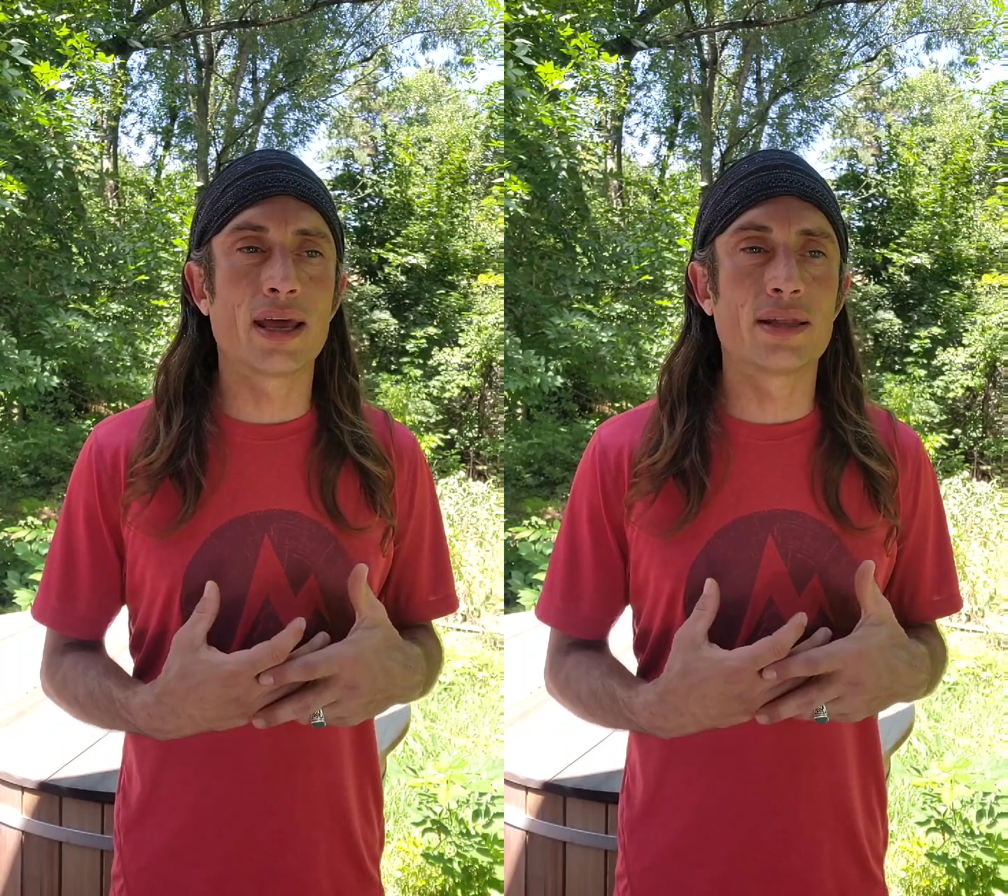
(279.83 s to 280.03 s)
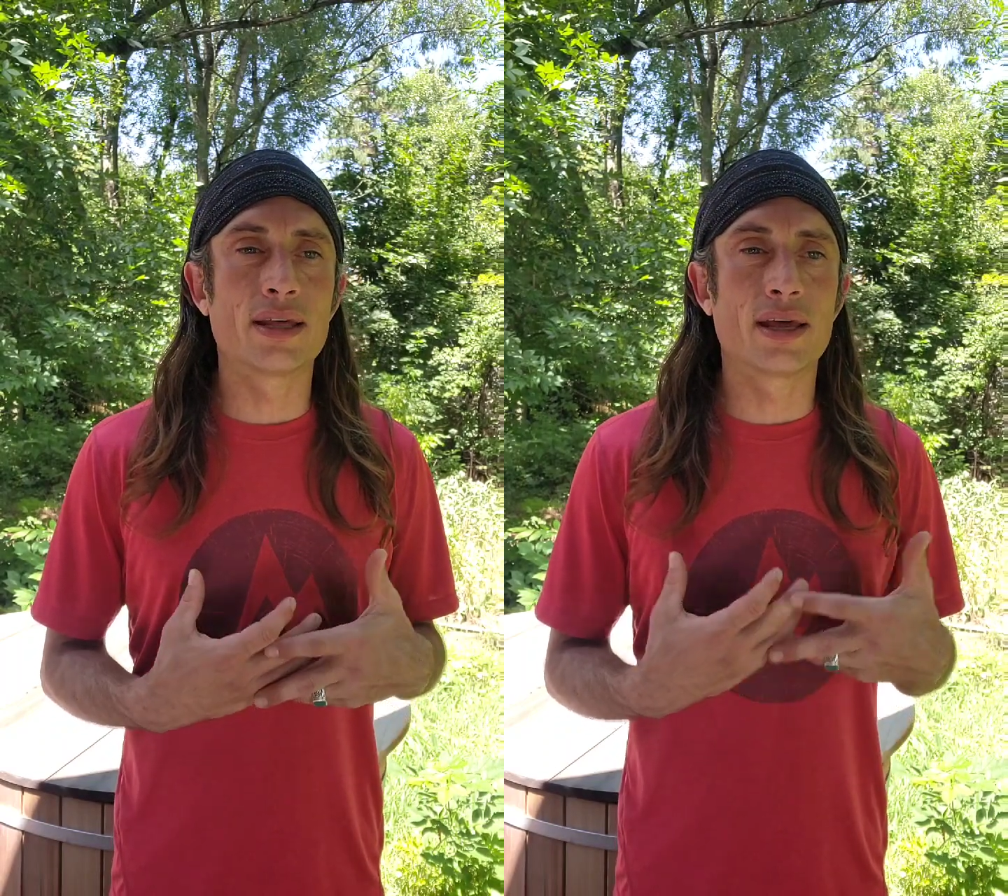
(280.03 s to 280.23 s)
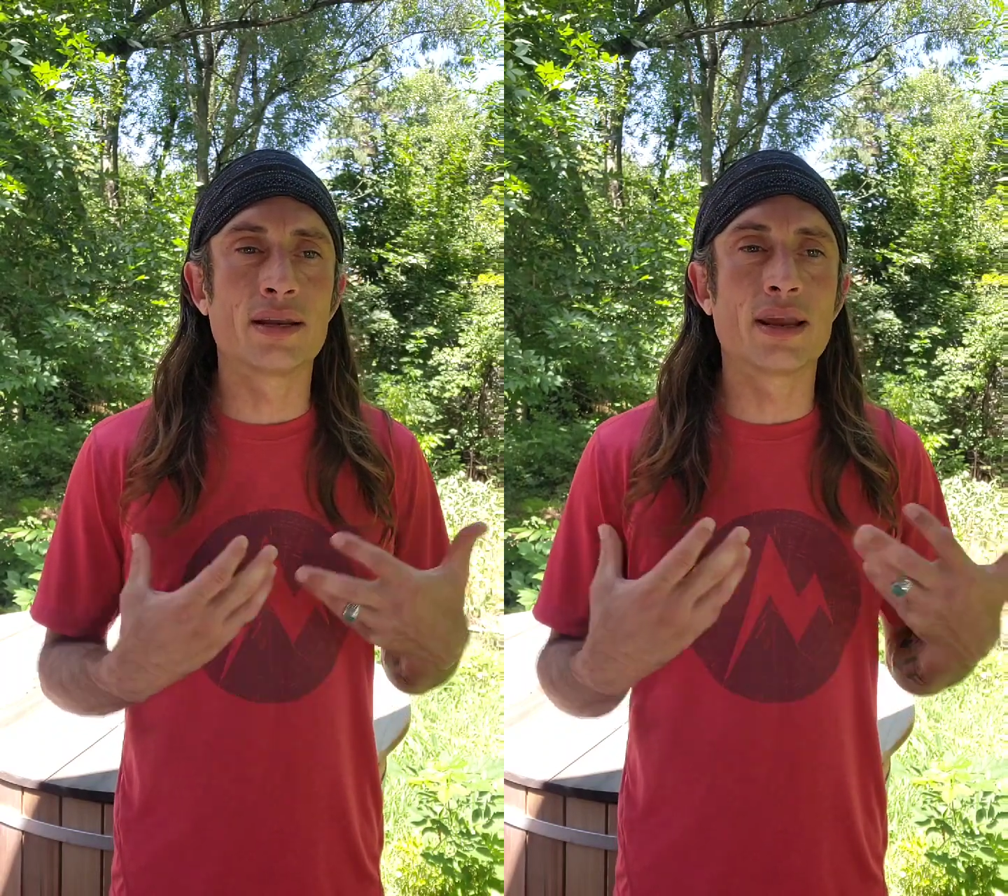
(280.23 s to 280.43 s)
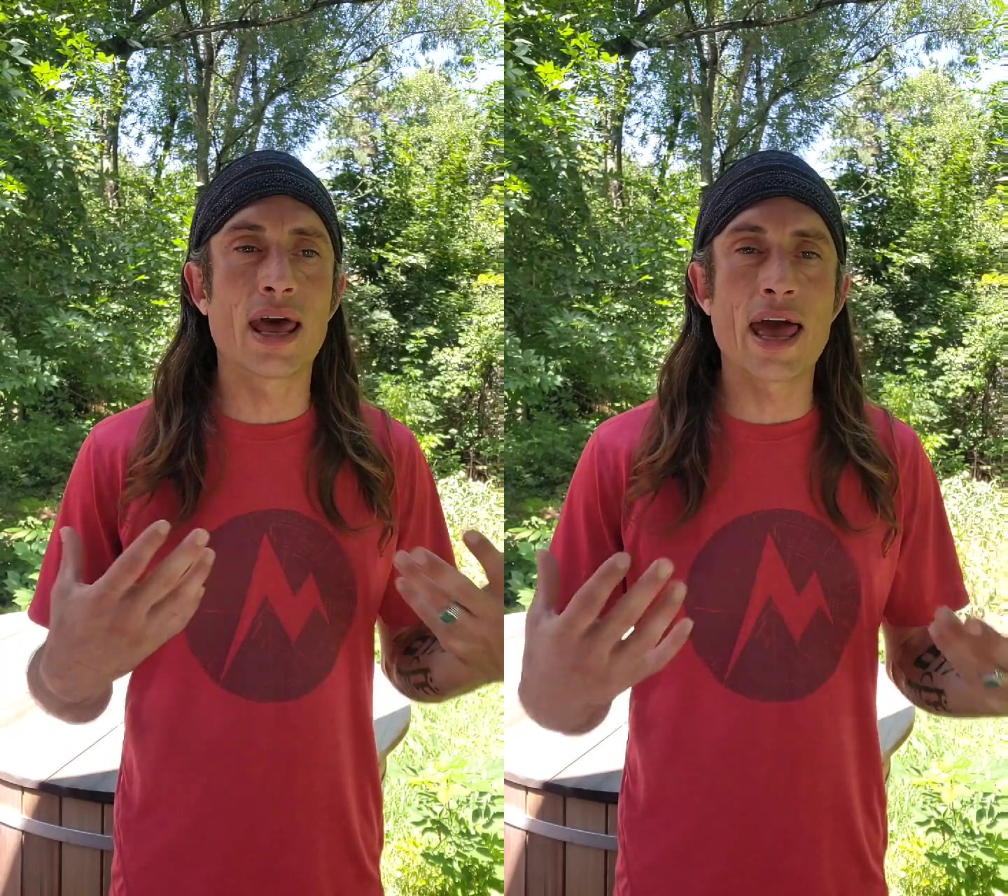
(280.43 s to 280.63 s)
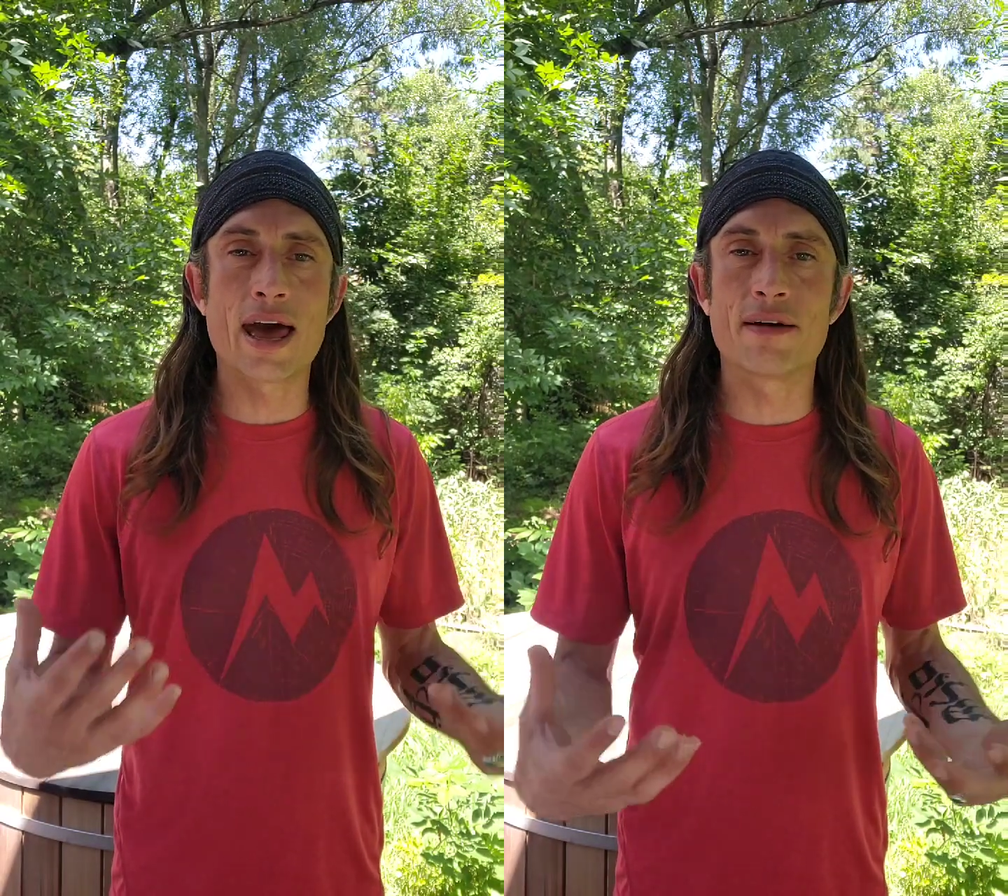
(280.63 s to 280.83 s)
and then
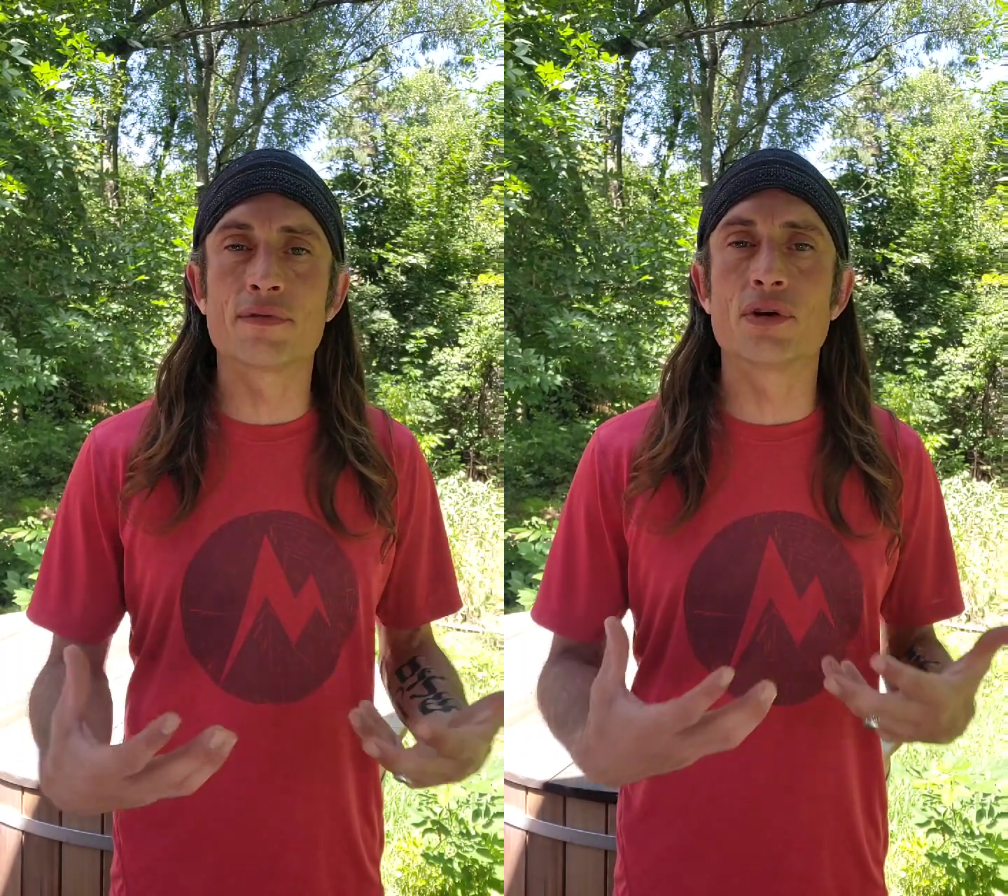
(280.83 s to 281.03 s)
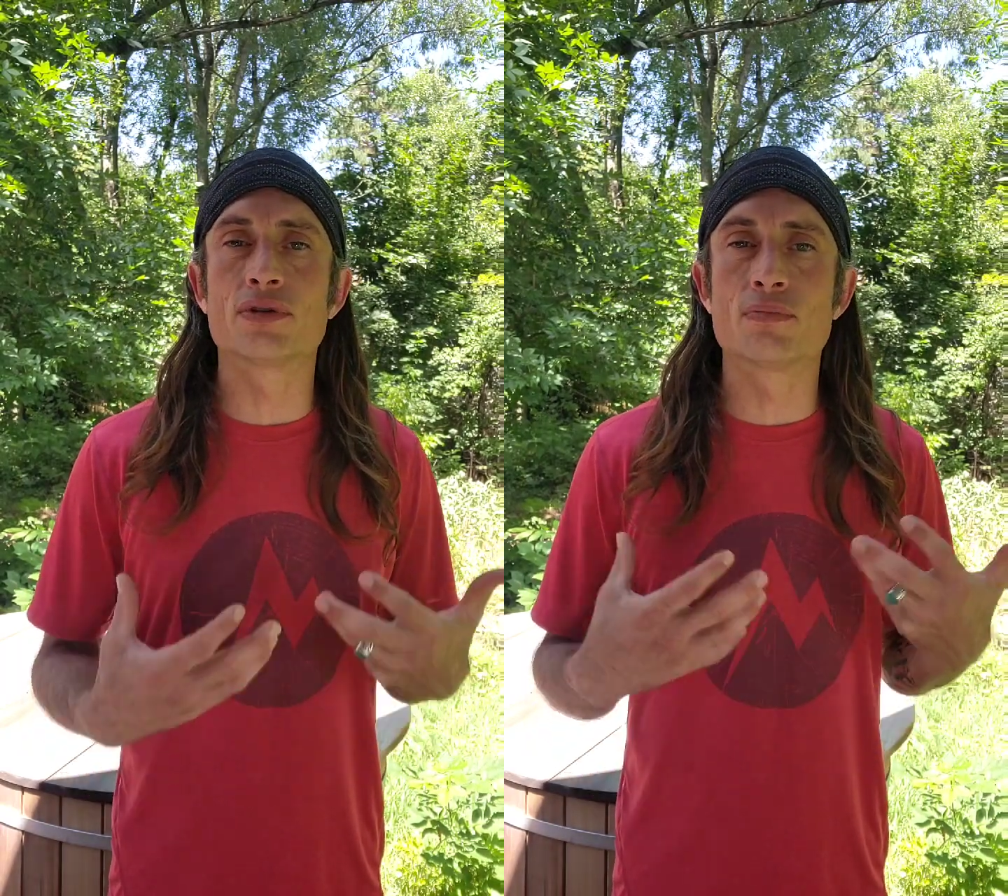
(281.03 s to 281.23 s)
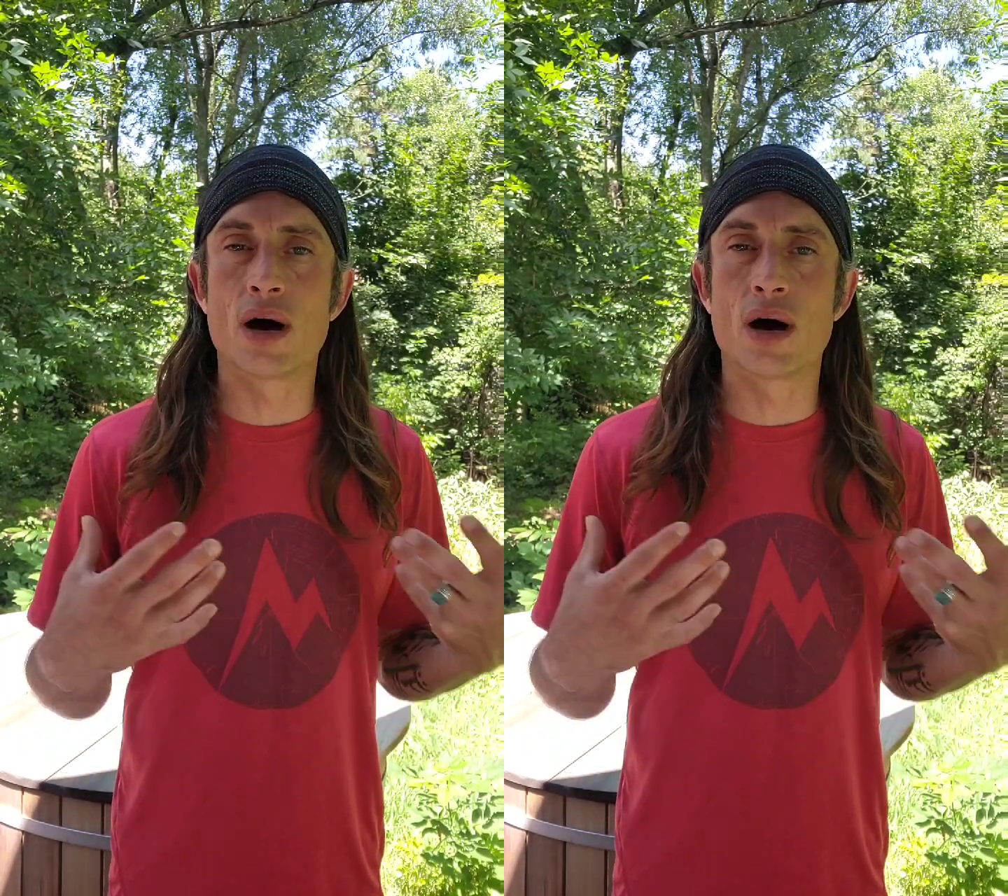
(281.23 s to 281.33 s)
have those